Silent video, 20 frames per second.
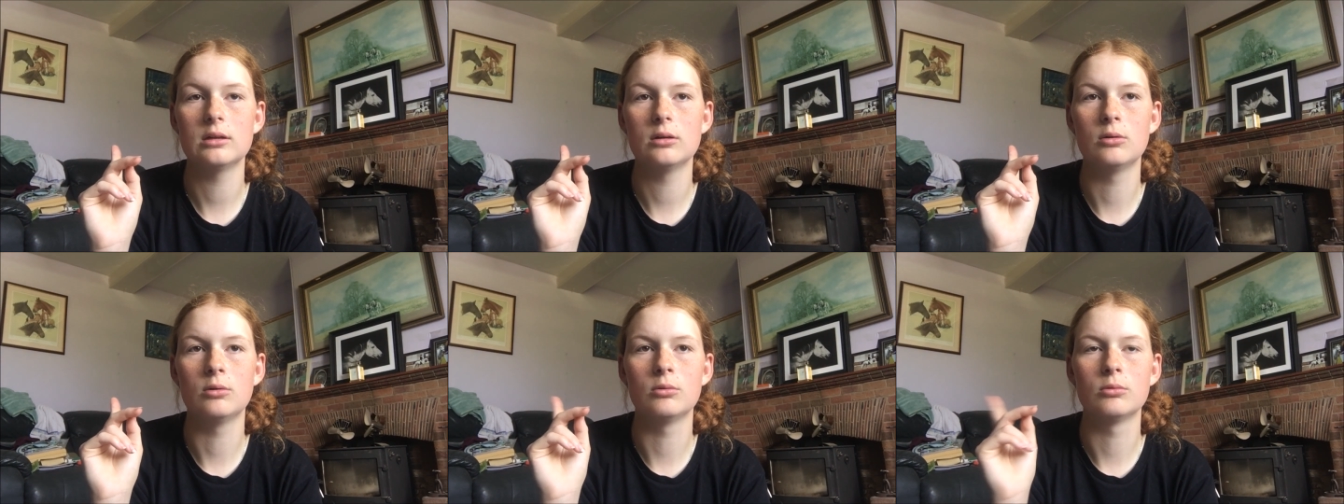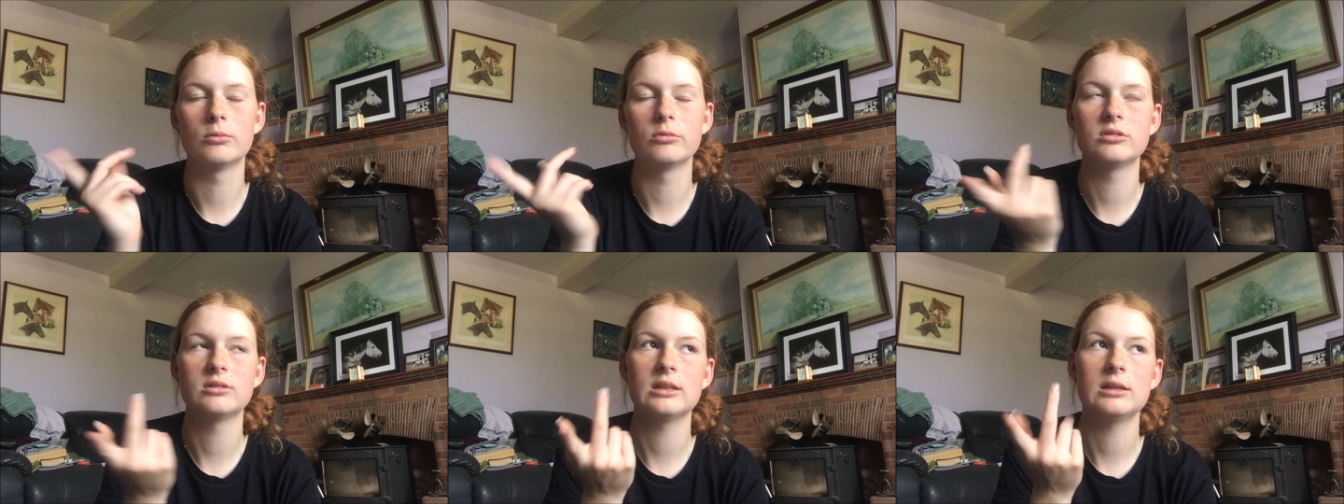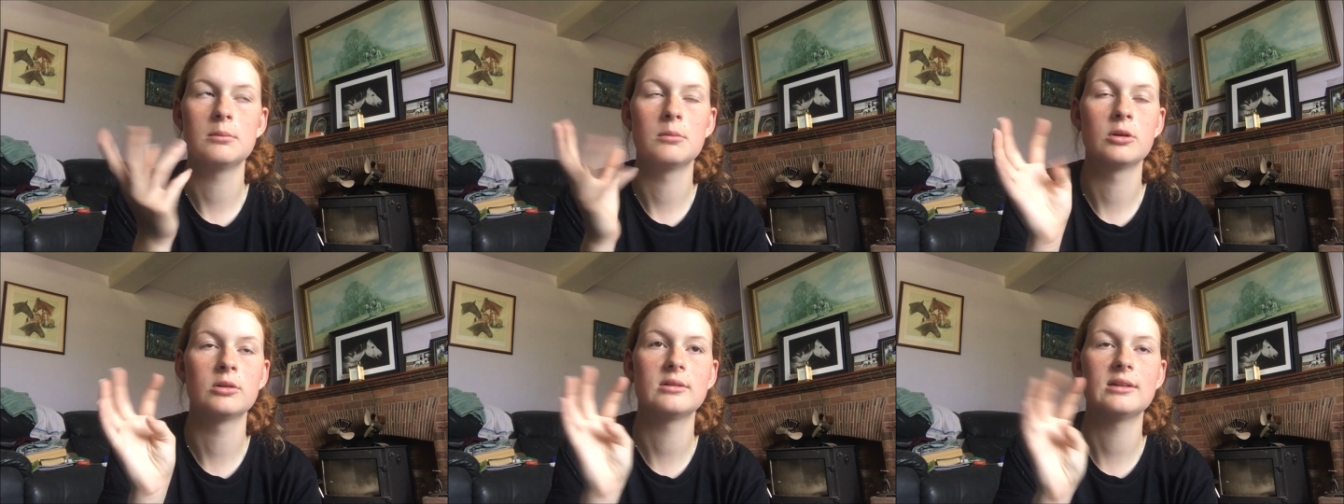or
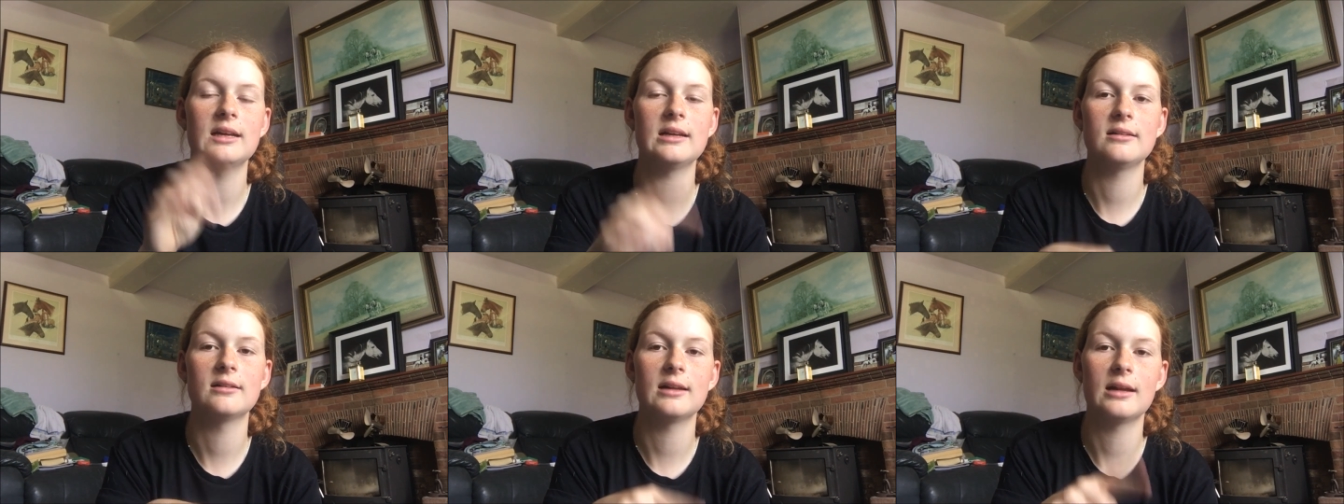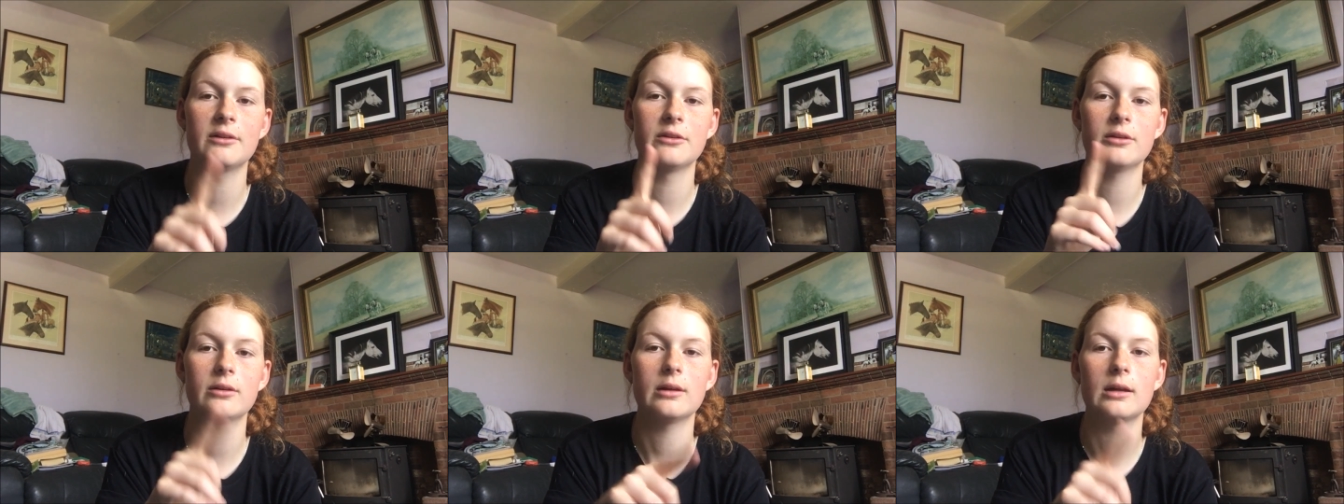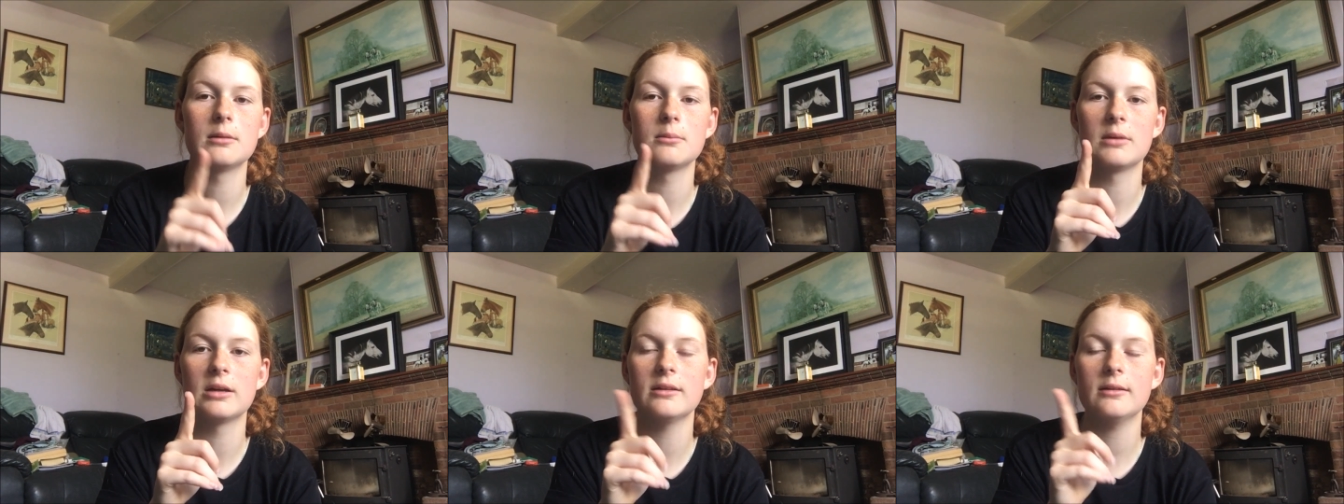diamantes down the
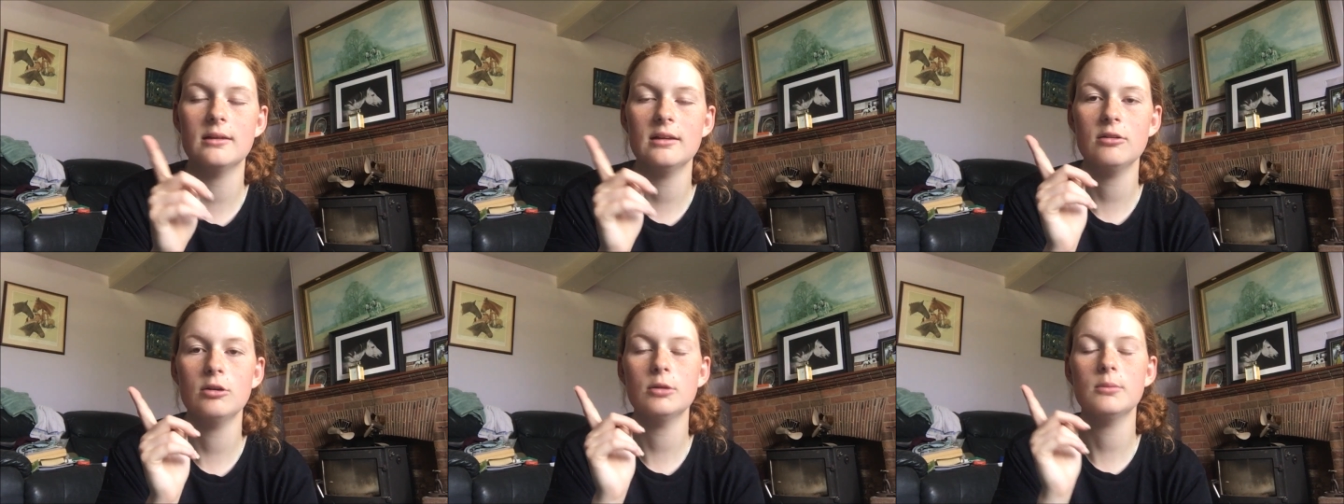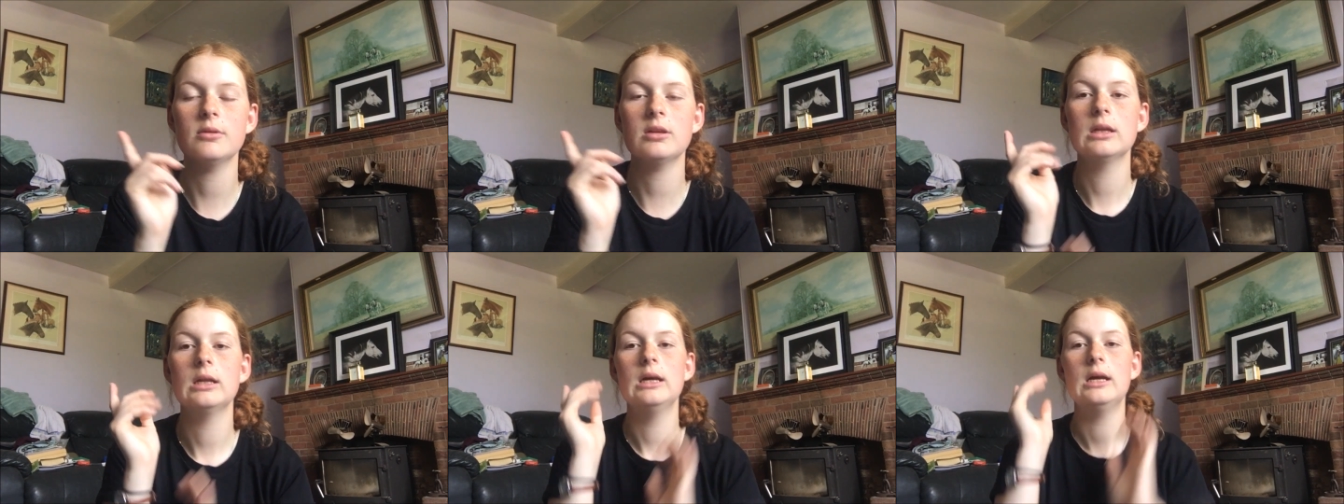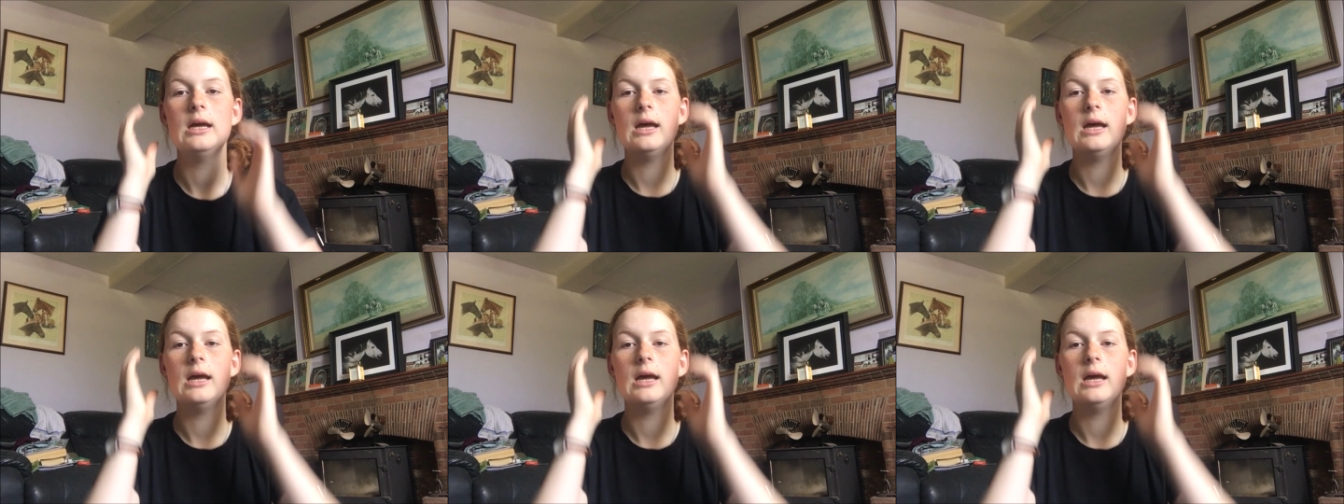side of my stirrups